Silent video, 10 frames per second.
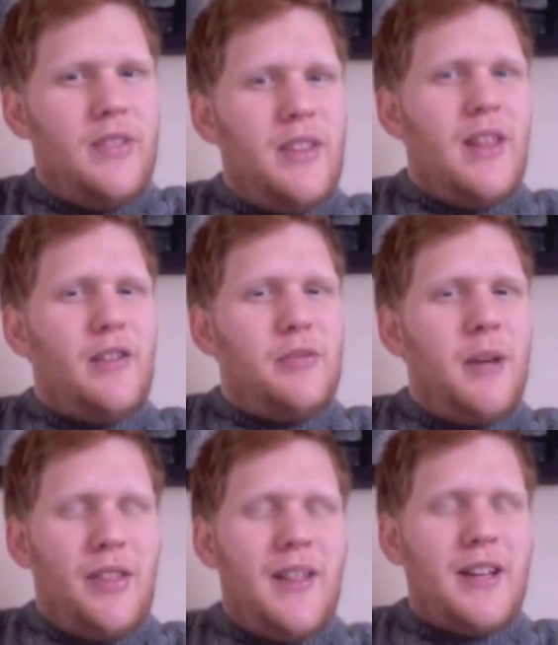that for
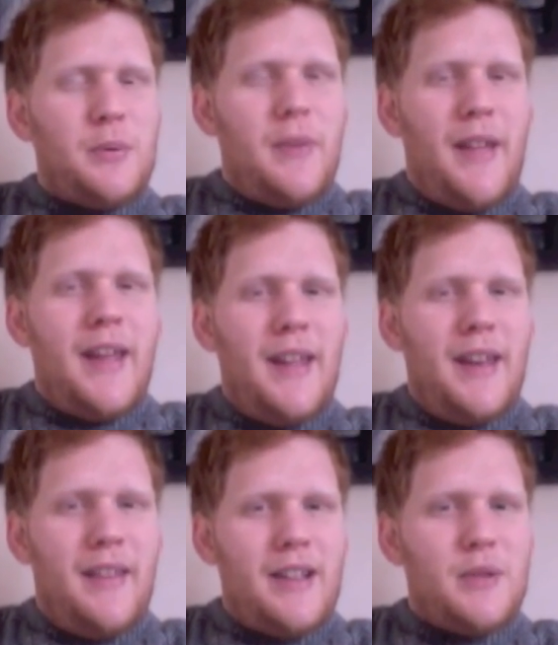me, I think that's when they're hitting
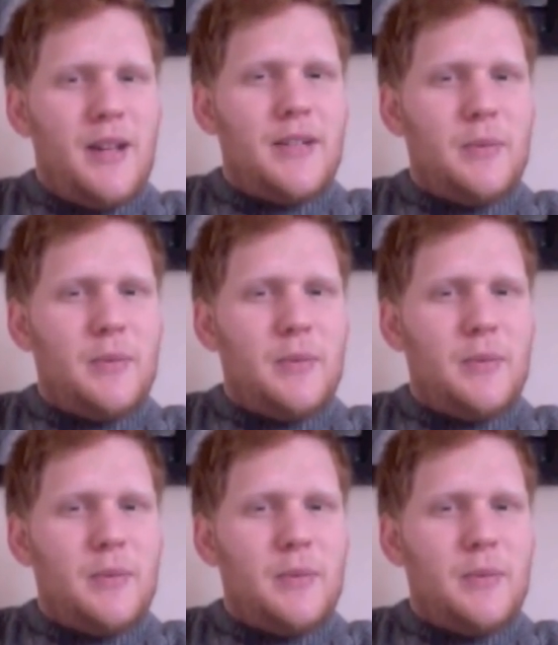it. That's